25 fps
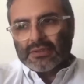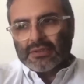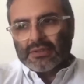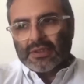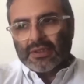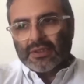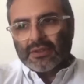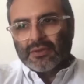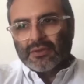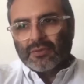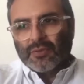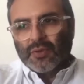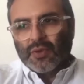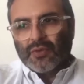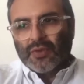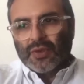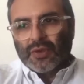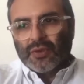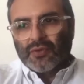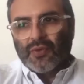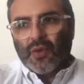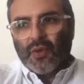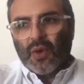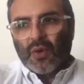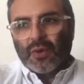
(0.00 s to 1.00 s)
moving
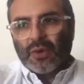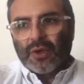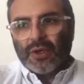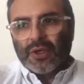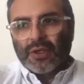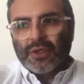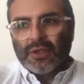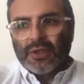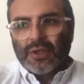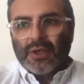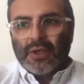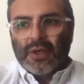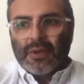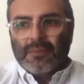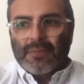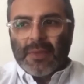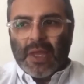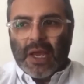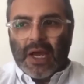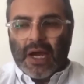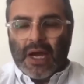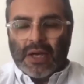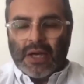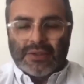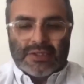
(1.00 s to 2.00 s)
forward.
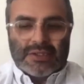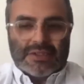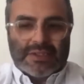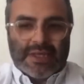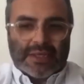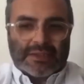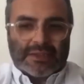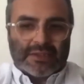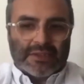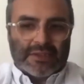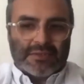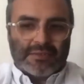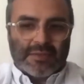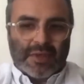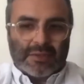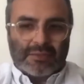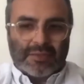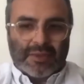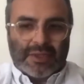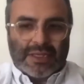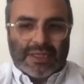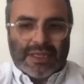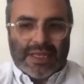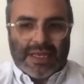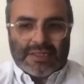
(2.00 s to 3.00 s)
Other sectors might be
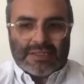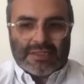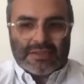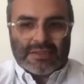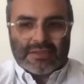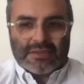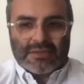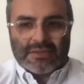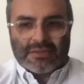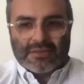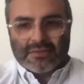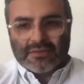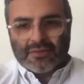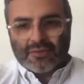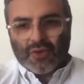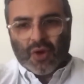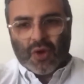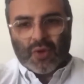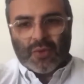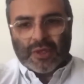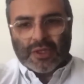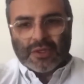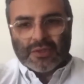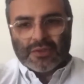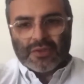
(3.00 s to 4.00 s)
less
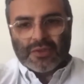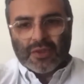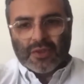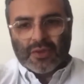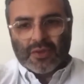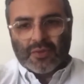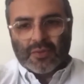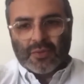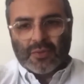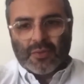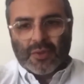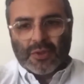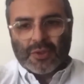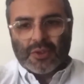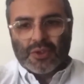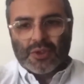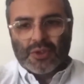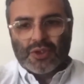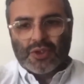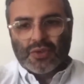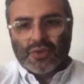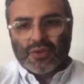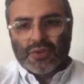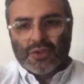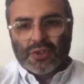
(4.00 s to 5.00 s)
growing. So when you
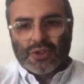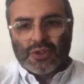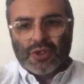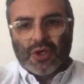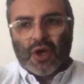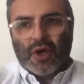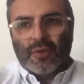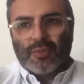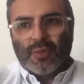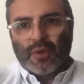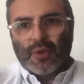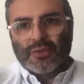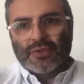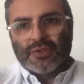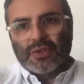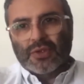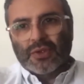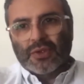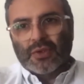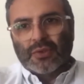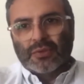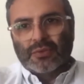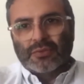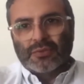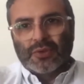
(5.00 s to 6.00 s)
choose a job,
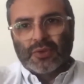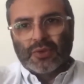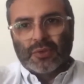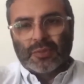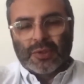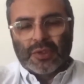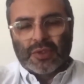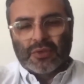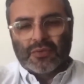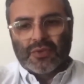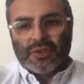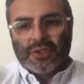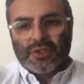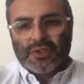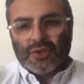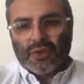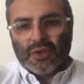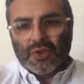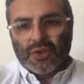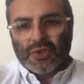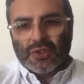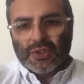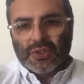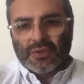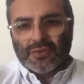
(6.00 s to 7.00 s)
also do a bit of
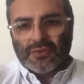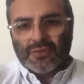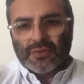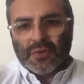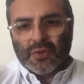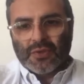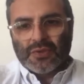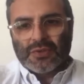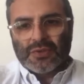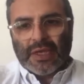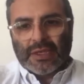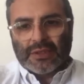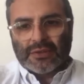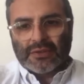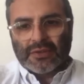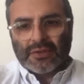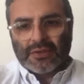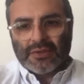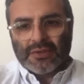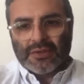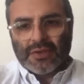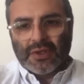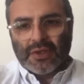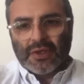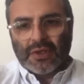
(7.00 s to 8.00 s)
research if those
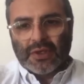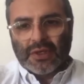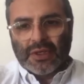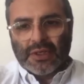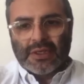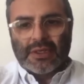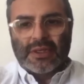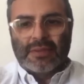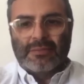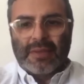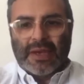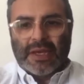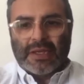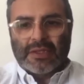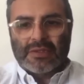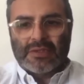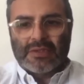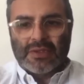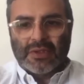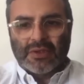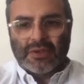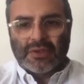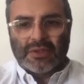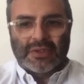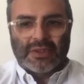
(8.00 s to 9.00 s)
sectors are in demand
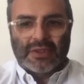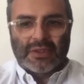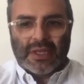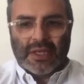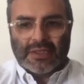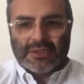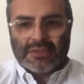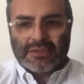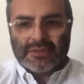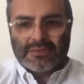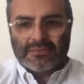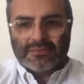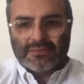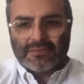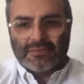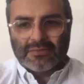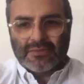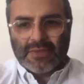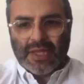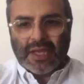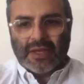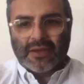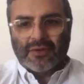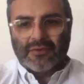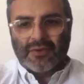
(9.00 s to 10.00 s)
still in the next
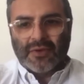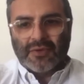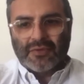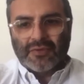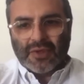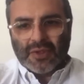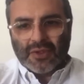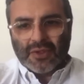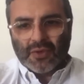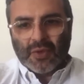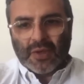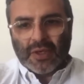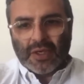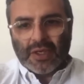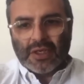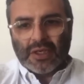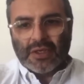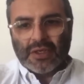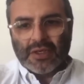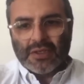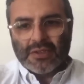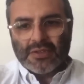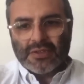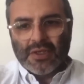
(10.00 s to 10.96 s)
10, 15, 20 years,